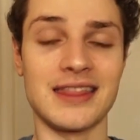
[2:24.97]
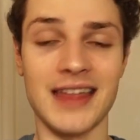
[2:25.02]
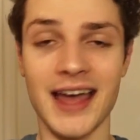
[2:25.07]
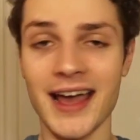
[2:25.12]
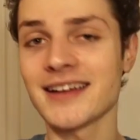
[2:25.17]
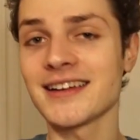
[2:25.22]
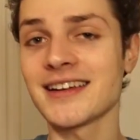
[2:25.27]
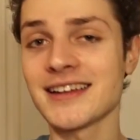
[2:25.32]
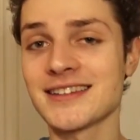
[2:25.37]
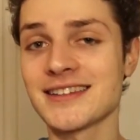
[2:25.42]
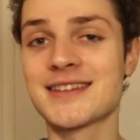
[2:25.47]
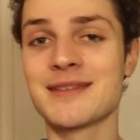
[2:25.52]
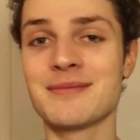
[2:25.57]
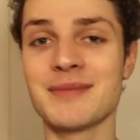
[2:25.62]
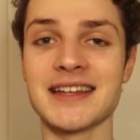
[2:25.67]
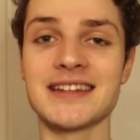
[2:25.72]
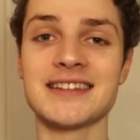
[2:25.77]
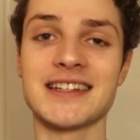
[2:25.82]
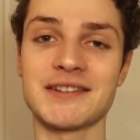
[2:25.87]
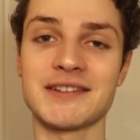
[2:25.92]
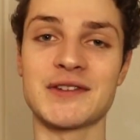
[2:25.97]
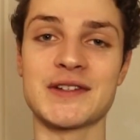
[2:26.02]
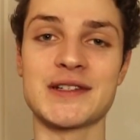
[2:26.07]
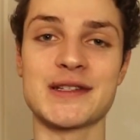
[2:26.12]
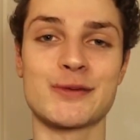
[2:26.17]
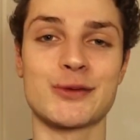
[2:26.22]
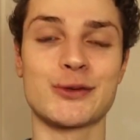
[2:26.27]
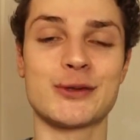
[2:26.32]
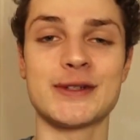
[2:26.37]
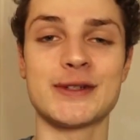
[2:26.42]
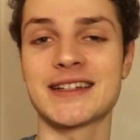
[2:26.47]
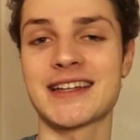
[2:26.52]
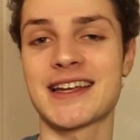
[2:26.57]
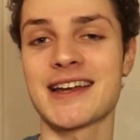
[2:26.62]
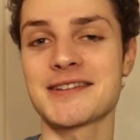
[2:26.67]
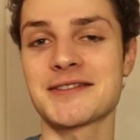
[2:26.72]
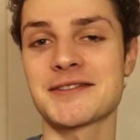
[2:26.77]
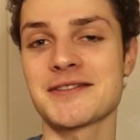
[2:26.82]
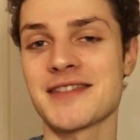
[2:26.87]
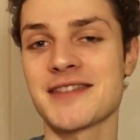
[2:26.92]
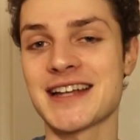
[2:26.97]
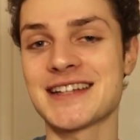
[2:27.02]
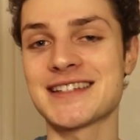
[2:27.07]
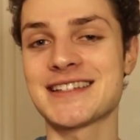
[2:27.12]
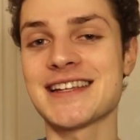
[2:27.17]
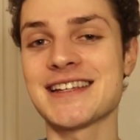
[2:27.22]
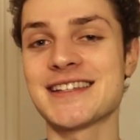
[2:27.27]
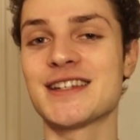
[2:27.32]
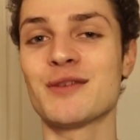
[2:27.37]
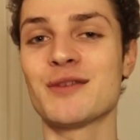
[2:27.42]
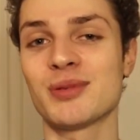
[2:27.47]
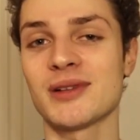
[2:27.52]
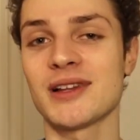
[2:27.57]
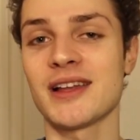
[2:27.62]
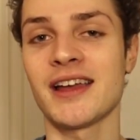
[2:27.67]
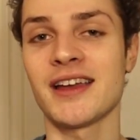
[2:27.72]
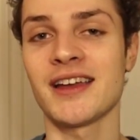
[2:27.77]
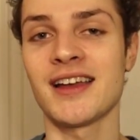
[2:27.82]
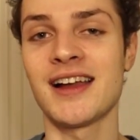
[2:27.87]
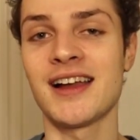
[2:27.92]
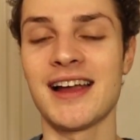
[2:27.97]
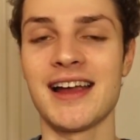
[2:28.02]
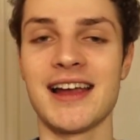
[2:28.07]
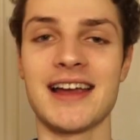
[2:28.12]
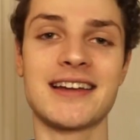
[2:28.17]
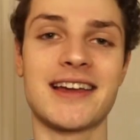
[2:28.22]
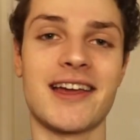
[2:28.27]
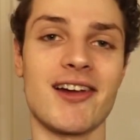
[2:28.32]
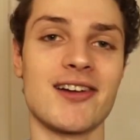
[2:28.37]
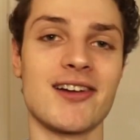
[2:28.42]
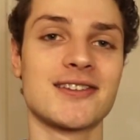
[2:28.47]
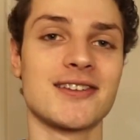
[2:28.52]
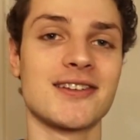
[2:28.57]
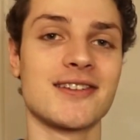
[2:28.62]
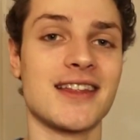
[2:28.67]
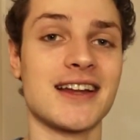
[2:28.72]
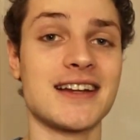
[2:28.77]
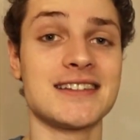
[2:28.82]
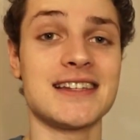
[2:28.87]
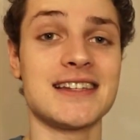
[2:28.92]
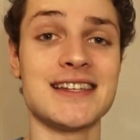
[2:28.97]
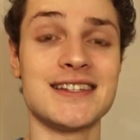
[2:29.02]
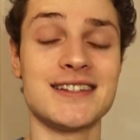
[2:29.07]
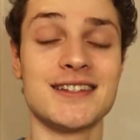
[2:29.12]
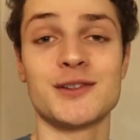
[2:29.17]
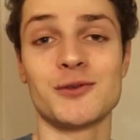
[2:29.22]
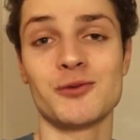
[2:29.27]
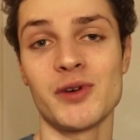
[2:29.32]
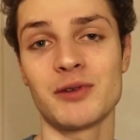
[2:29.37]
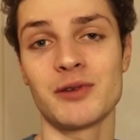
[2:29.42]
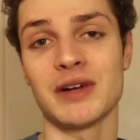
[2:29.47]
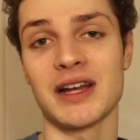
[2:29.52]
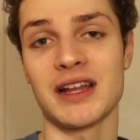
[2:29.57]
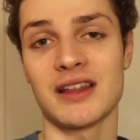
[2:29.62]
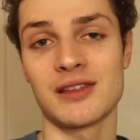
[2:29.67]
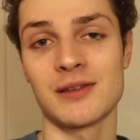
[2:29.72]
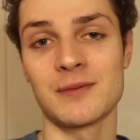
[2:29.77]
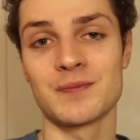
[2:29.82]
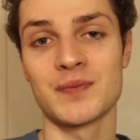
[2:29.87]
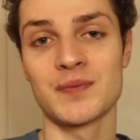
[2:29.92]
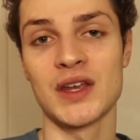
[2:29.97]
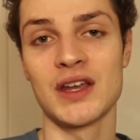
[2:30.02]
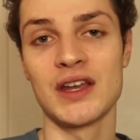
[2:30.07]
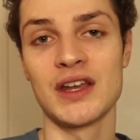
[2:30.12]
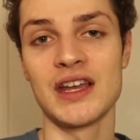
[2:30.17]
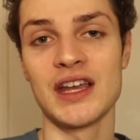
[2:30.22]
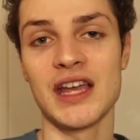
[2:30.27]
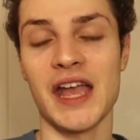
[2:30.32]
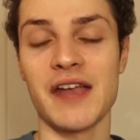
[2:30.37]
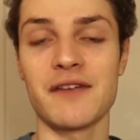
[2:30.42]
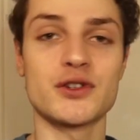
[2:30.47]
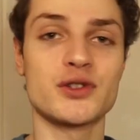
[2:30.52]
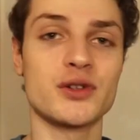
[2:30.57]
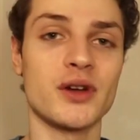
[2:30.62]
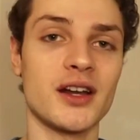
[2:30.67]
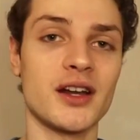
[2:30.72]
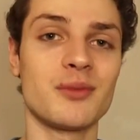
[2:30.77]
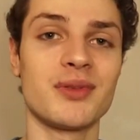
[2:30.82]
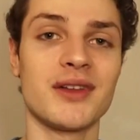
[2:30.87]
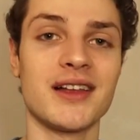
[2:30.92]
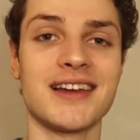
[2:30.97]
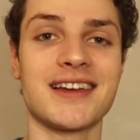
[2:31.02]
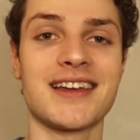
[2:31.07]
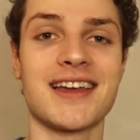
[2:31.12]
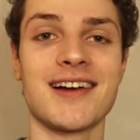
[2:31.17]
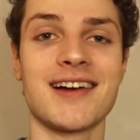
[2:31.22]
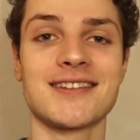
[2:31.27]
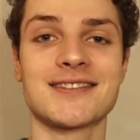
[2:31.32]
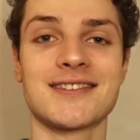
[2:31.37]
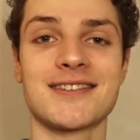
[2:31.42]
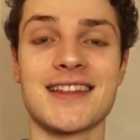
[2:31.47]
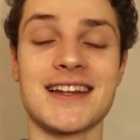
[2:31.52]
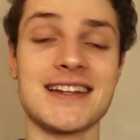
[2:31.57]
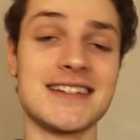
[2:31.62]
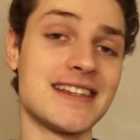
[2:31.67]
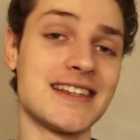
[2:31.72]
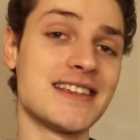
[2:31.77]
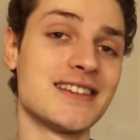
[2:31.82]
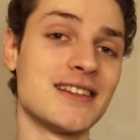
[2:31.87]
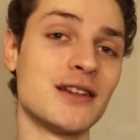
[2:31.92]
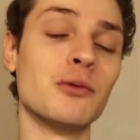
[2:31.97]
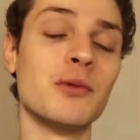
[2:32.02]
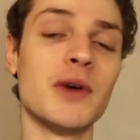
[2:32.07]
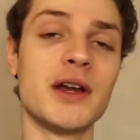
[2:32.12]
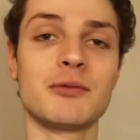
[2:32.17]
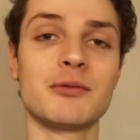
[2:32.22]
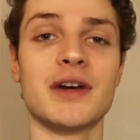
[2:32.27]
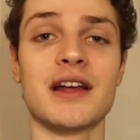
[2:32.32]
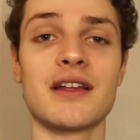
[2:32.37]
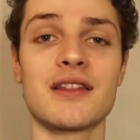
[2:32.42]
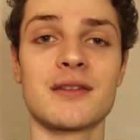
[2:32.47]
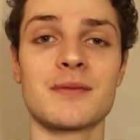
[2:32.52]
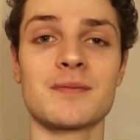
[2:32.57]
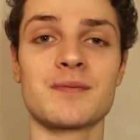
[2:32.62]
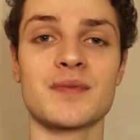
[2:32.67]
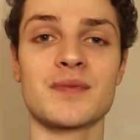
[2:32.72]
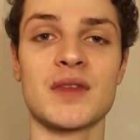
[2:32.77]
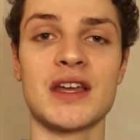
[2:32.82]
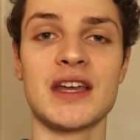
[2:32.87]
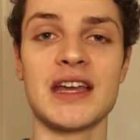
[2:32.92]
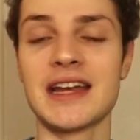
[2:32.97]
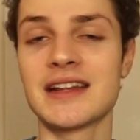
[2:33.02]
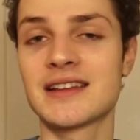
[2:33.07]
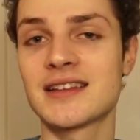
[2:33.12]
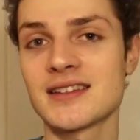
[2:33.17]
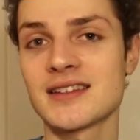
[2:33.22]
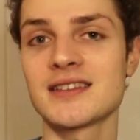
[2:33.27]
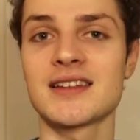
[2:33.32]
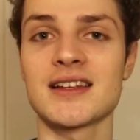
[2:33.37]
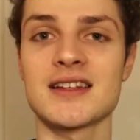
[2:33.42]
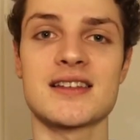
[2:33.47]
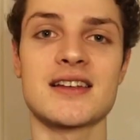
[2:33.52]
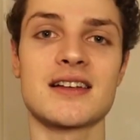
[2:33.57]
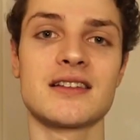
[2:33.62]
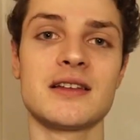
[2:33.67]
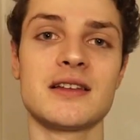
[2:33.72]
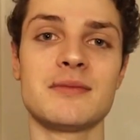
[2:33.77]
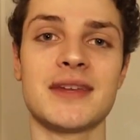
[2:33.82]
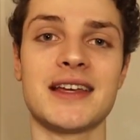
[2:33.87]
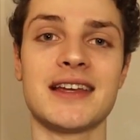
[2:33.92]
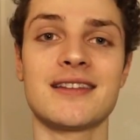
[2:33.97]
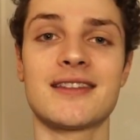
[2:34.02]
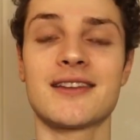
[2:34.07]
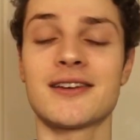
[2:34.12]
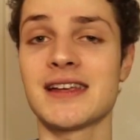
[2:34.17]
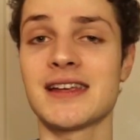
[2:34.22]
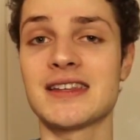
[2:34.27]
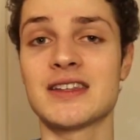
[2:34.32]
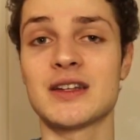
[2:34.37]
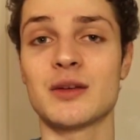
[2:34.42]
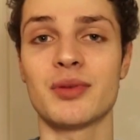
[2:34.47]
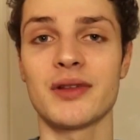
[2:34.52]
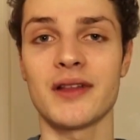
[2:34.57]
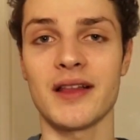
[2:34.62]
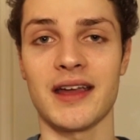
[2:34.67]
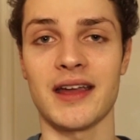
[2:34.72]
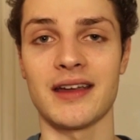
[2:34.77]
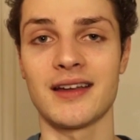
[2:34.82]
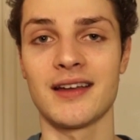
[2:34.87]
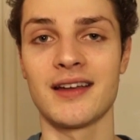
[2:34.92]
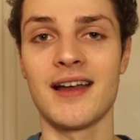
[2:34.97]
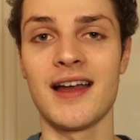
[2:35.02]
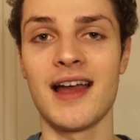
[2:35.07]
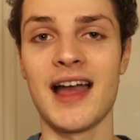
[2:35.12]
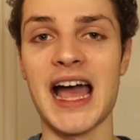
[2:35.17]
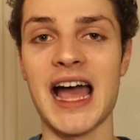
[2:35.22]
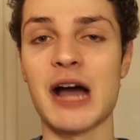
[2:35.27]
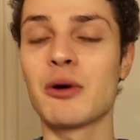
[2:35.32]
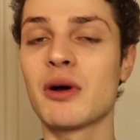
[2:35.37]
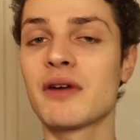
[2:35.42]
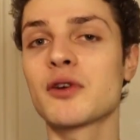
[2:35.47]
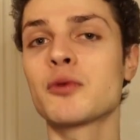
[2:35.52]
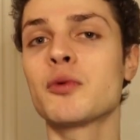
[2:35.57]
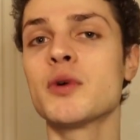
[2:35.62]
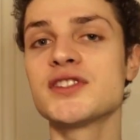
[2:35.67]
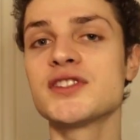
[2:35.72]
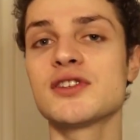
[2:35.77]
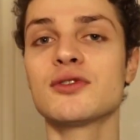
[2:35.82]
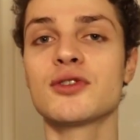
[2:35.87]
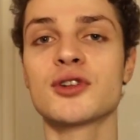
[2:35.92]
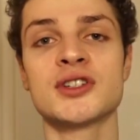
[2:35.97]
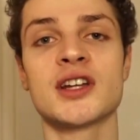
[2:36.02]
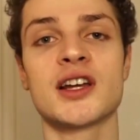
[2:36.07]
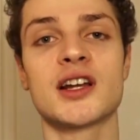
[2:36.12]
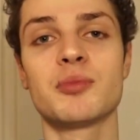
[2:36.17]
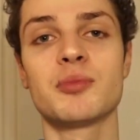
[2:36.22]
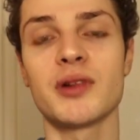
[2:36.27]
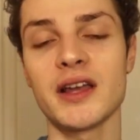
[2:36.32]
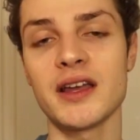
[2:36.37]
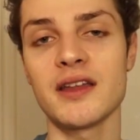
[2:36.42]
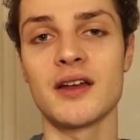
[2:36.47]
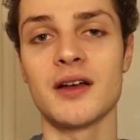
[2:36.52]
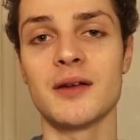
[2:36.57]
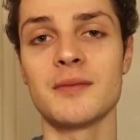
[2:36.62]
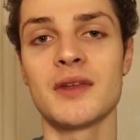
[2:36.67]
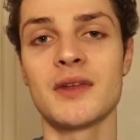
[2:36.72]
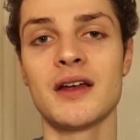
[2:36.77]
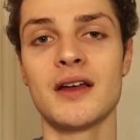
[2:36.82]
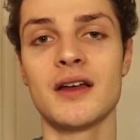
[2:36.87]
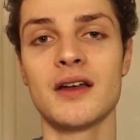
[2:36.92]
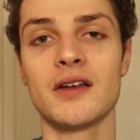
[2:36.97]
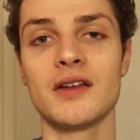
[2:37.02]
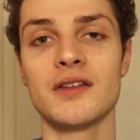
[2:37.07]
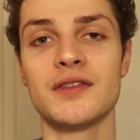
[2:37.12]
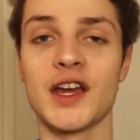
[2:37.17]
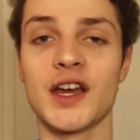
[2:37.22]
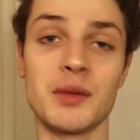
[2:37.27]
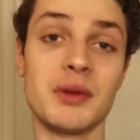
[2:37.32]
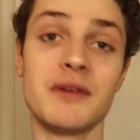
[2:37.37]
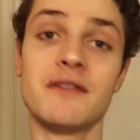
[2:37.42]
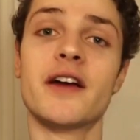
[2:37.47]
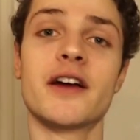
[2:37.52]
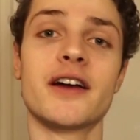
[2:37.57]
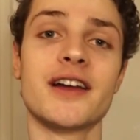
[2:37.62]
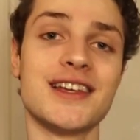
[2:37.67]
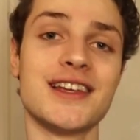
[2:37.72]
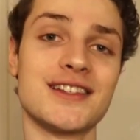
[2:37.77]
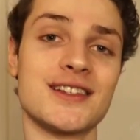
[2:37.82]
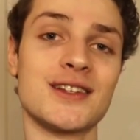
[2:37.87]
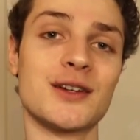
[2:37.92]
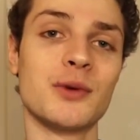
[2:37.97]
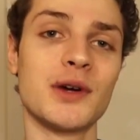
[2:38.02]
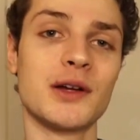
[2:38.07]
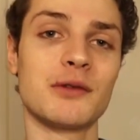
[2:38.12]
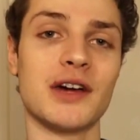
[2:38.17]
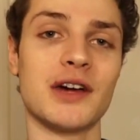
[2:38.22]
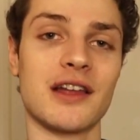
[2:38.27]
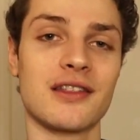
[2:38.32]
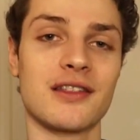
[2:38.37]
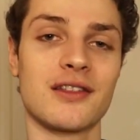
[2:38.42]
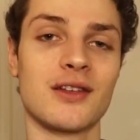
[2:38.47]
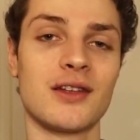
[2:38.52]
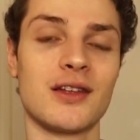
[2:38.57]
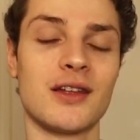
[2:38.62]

That is the main difference between a character that is easy to play and a character that is easy to win with. If you're trying to play a character that is easy to win with, it doesn't necessarily mean they're easy to play. However, once you learn how to play them, they can be very easy to win with.